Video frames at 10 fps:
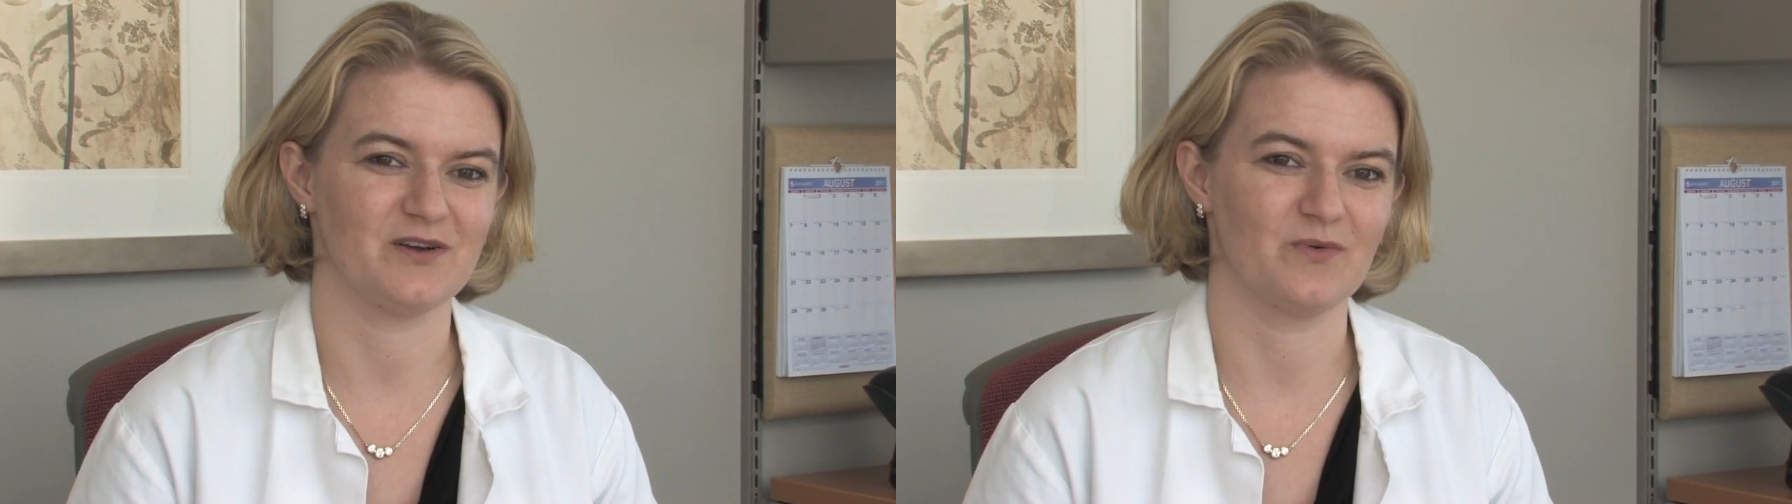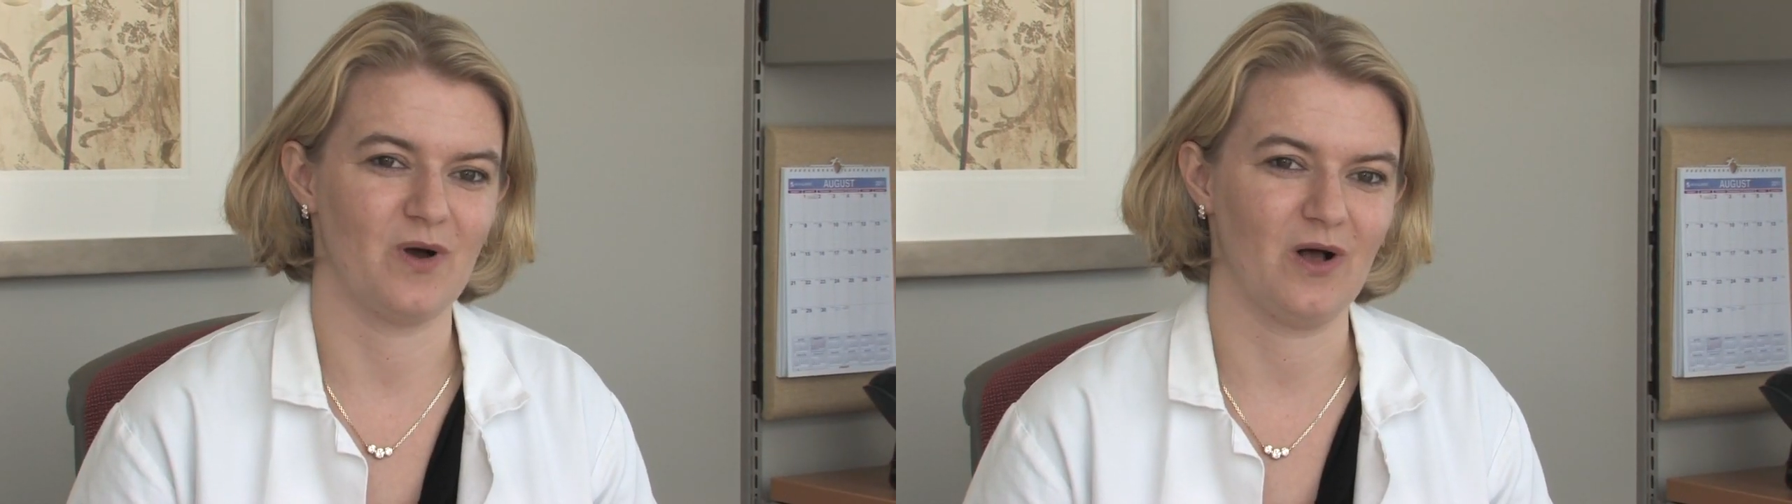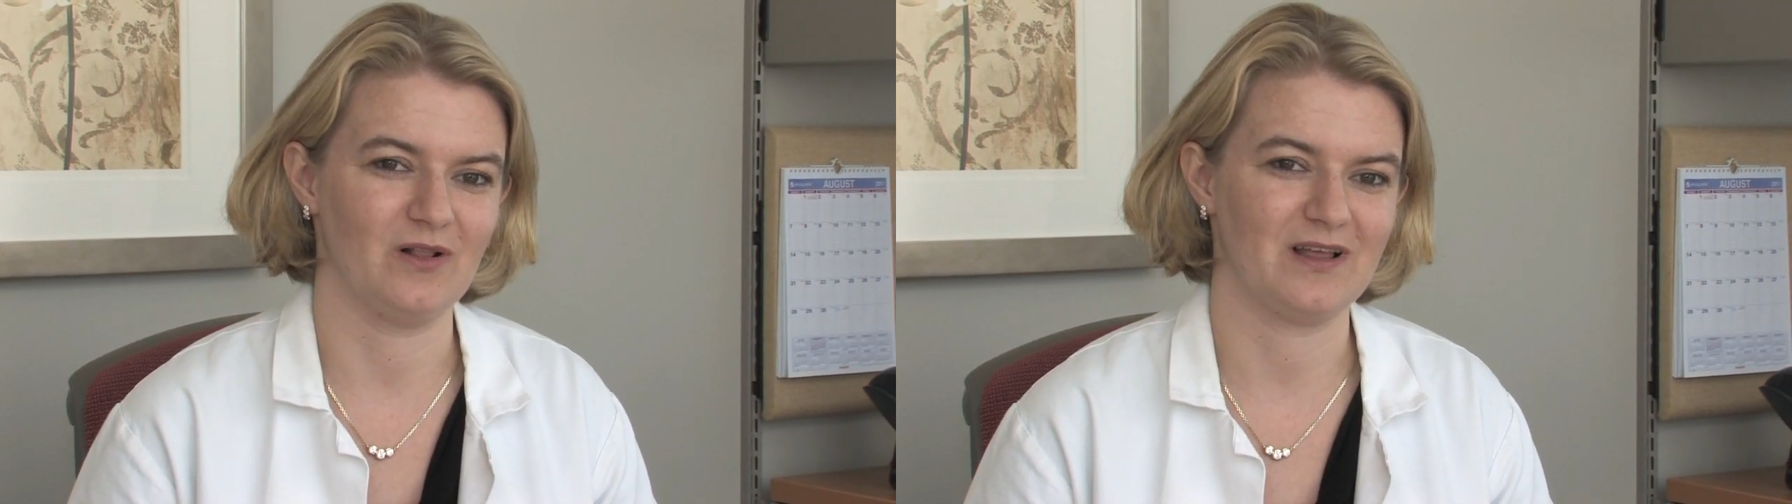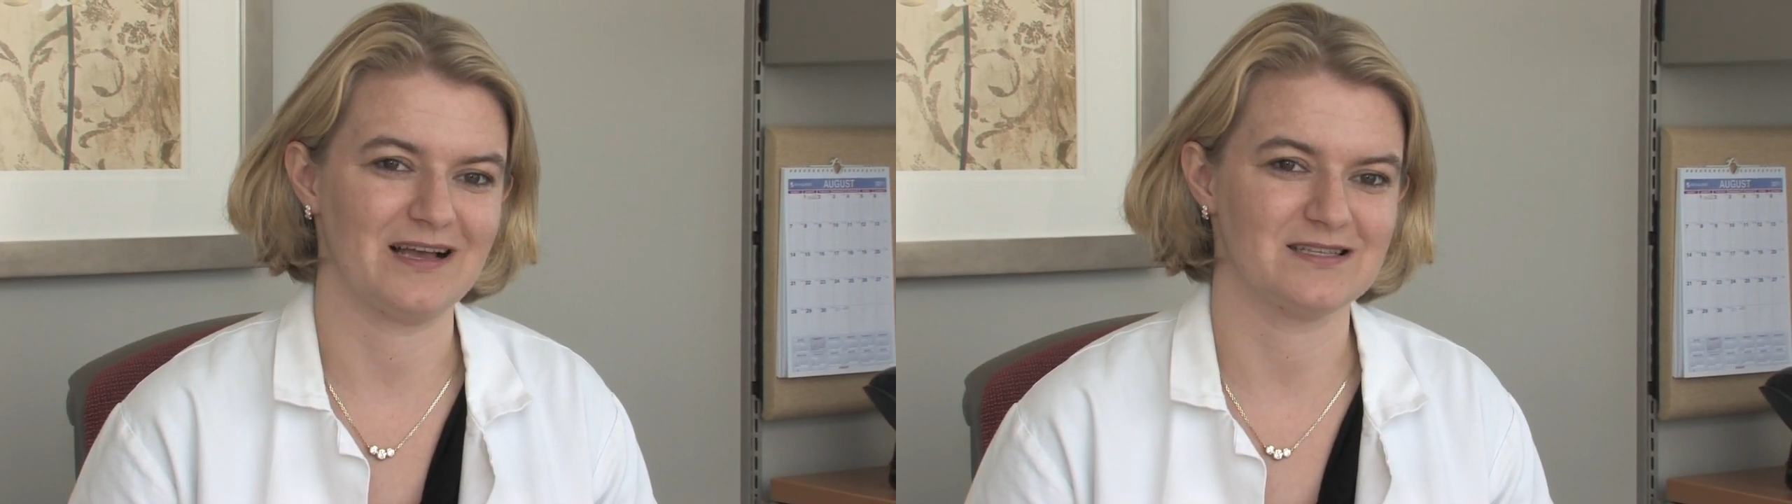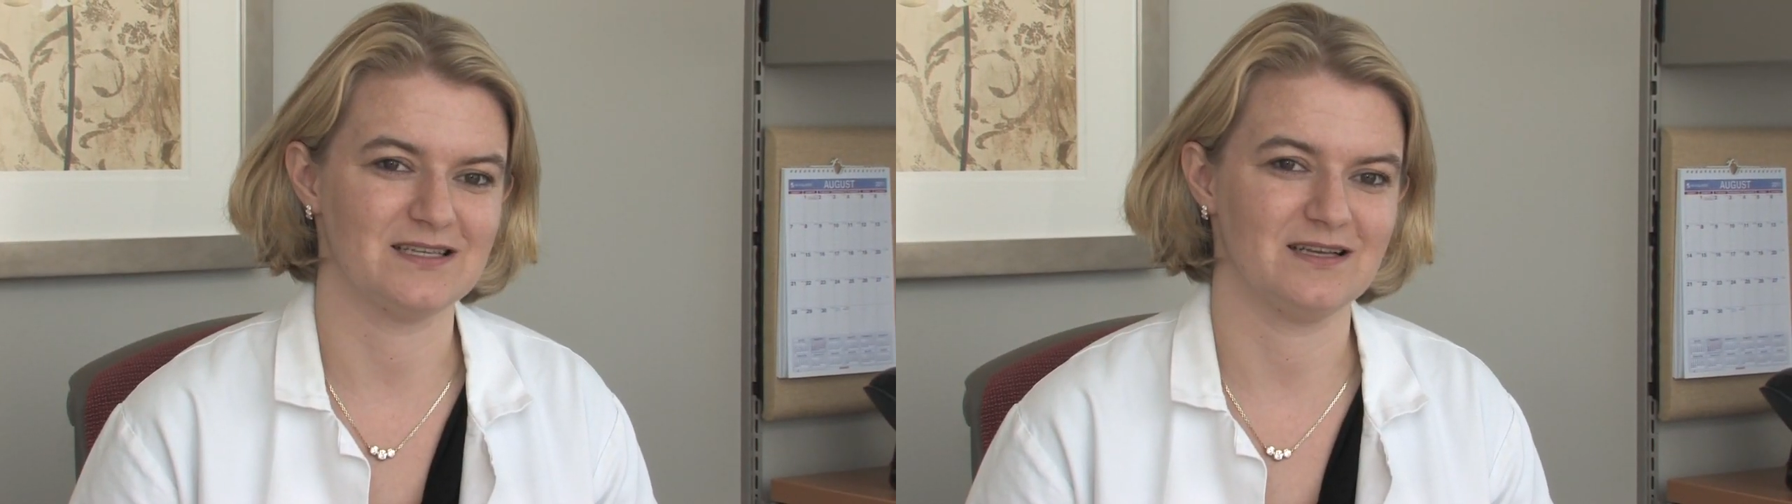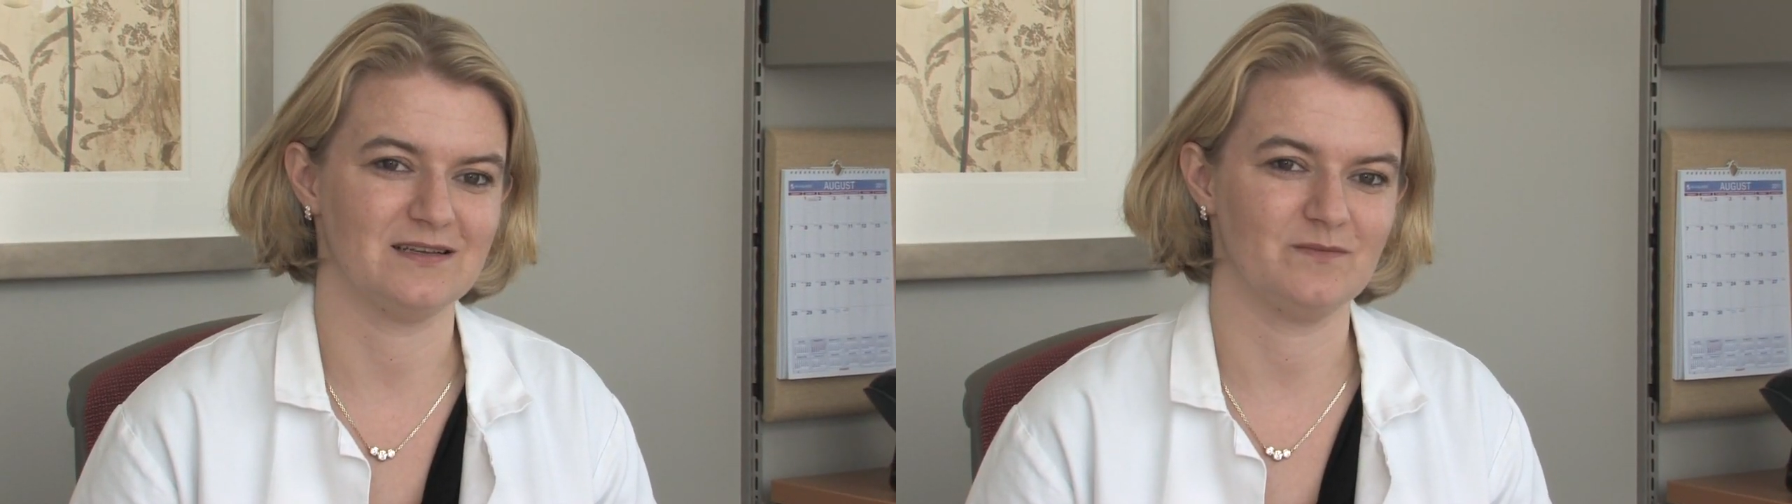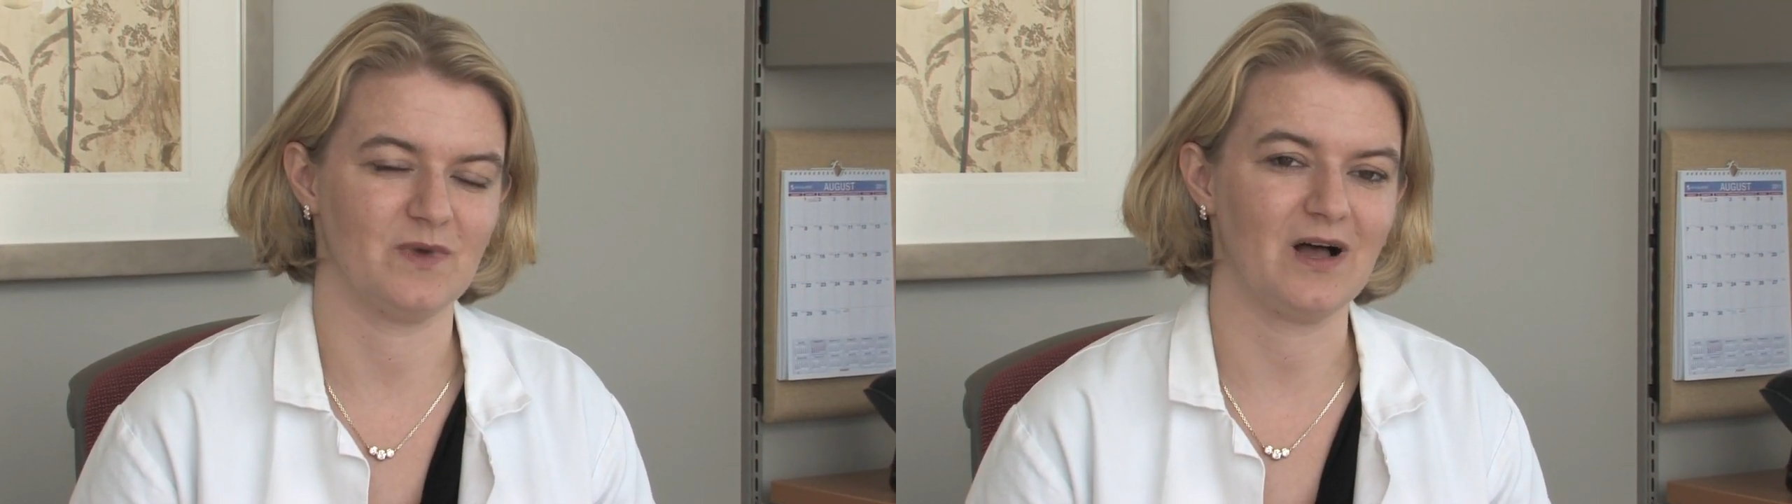a role as an